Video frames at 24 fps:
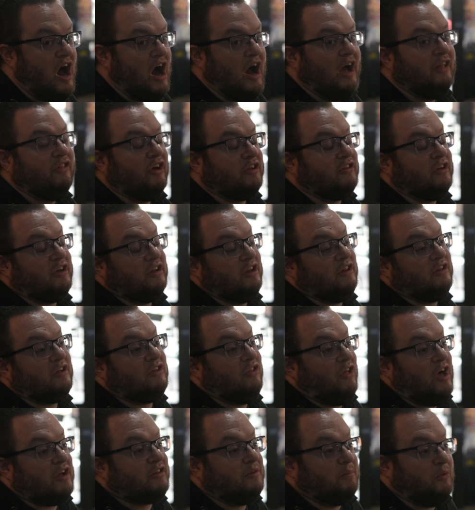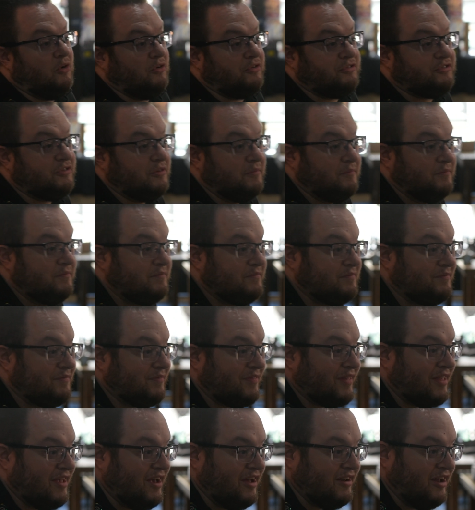I'd like to get into collectibles.
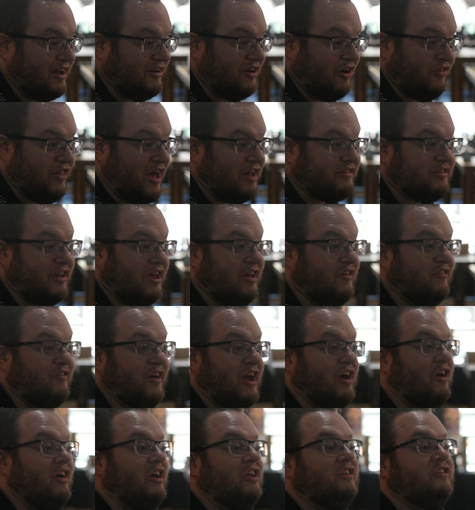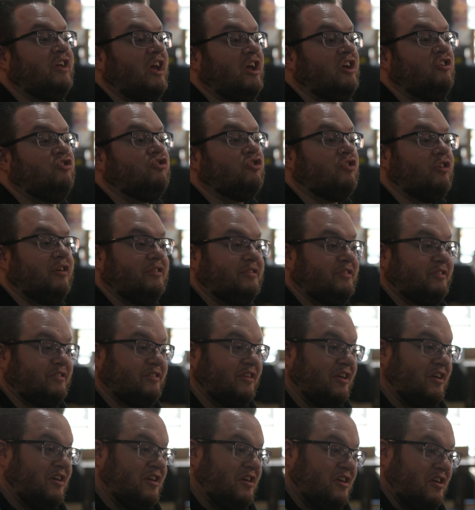And I know that's a very
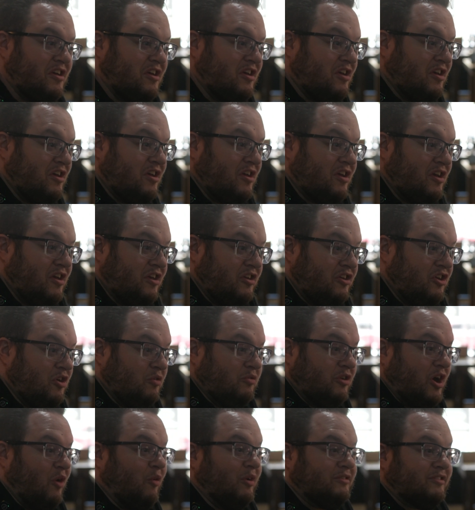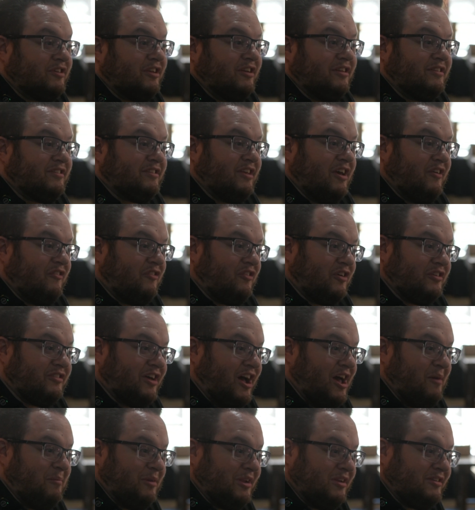dangerous... You know it's going to sit for
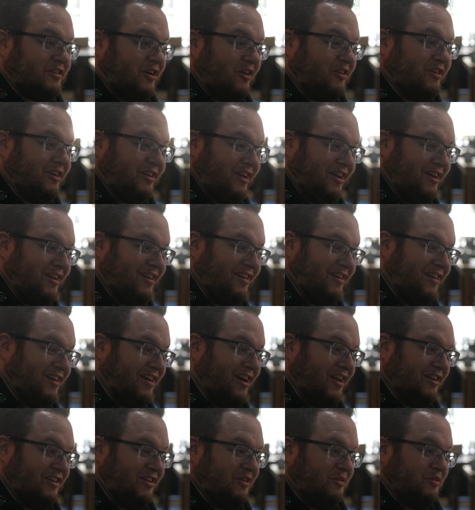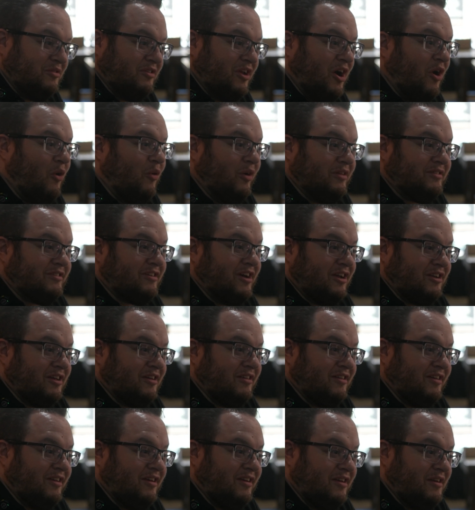time and eternity, and you know it's going
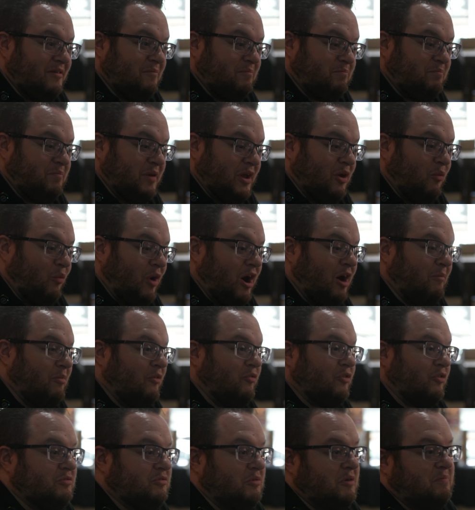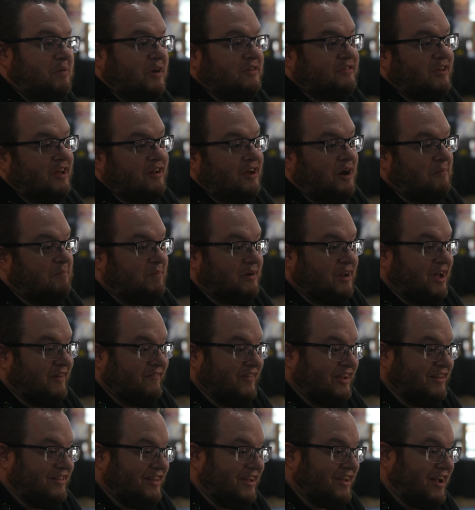to be a while somebody picks that up, but I
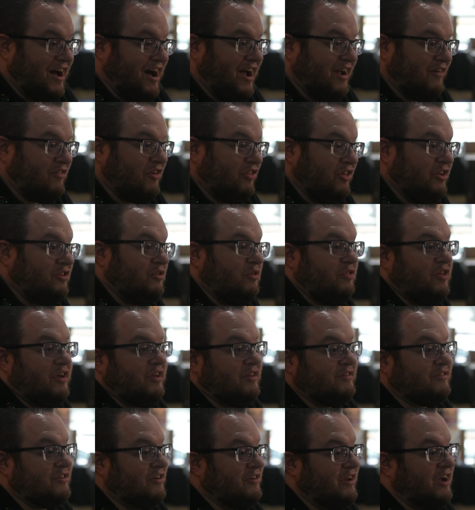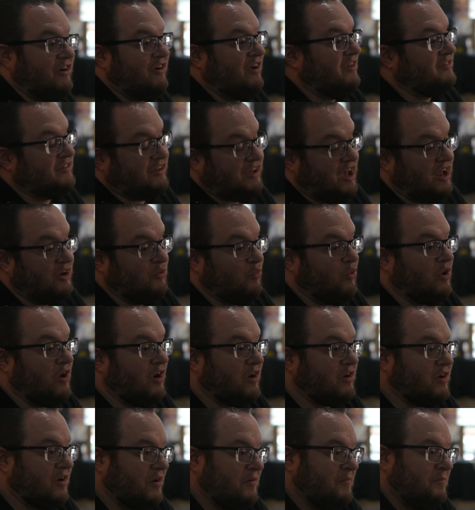mean, like, I really do think in certain areas it can
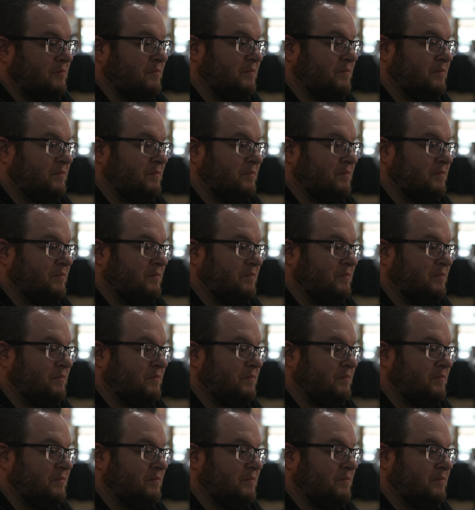work.